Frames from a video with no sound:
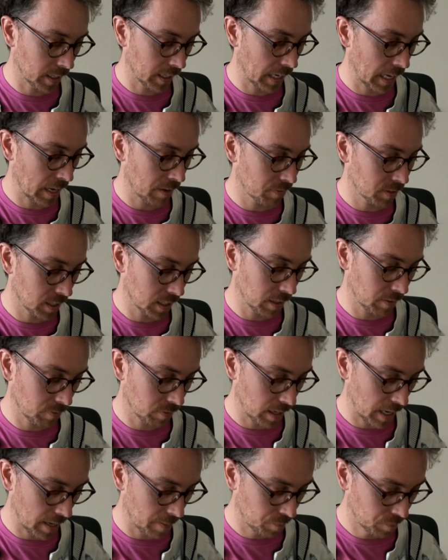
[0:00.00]
F to E
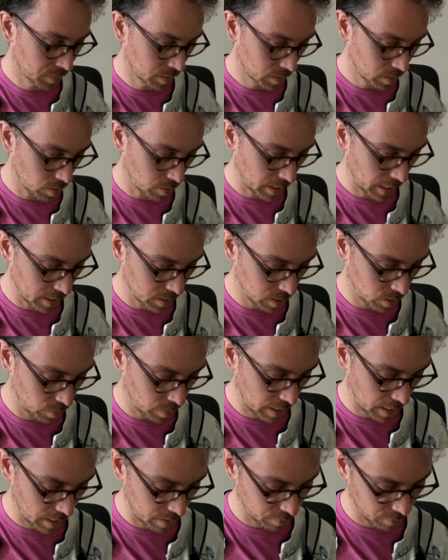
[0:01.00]
flat. Okay, so you
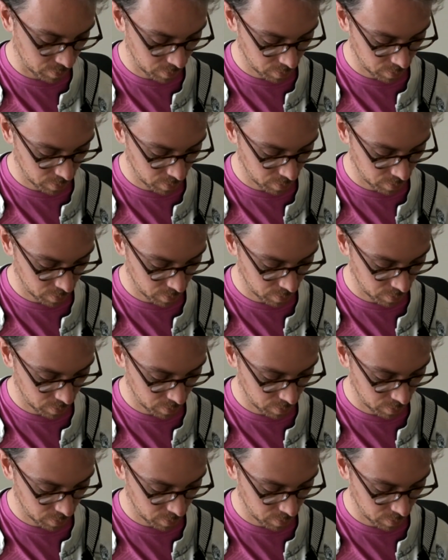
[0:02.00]
have